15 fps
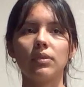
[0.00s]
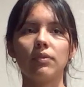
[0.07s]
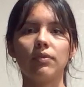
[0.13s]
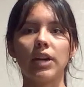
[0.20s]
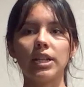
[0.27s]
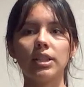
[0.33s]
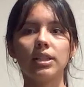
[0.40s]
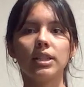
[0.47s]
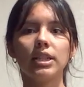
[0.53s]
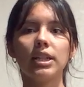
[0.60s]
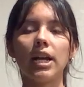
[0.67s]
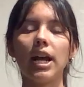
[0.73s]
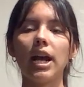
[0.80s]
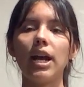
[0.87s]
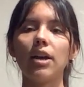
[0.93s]
Finally,
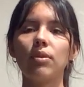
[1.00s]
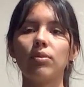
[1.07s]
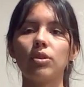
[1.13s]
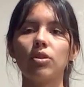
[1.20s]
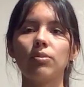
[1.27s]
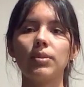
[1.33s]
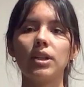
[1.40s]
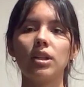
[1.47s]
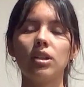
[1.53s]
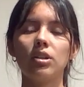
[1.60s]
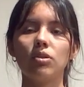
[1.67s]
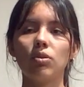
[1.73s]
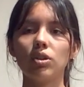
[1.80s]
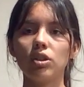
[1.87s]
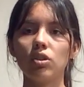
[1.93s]
I will be
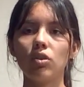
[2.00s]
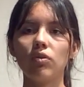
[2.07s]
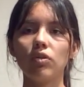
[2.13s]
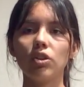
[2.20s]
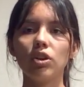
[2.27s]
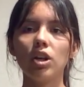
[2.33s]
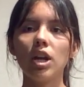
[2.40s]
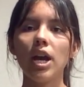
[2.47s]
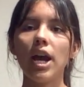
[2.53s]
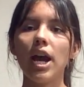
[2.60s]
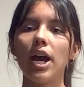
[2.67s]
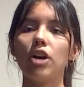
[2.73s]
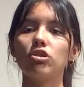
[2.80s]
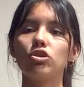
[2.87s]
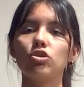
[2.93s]
going over
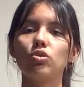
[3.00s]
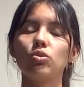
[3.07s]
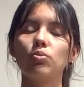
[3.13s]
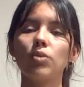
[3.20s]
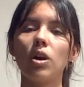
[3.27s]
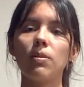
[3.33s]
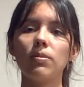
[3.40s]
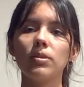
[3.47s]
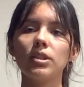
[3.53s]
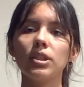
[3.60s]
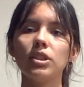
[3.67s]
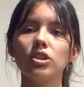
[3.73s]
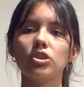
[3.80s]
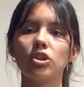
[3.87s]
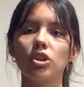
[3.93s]
how to properly
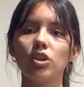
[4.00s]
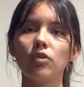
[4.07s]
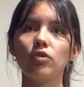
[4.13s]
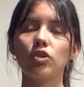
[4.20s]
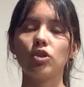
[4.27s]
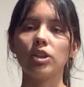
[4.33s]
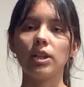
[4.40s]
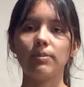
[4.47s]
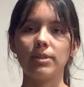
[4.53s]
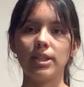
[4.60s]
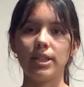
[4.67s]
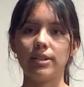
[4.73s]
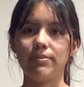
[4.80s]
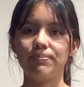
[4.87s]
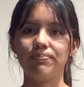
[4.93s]
serve your
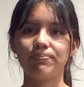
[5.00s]
lemonade.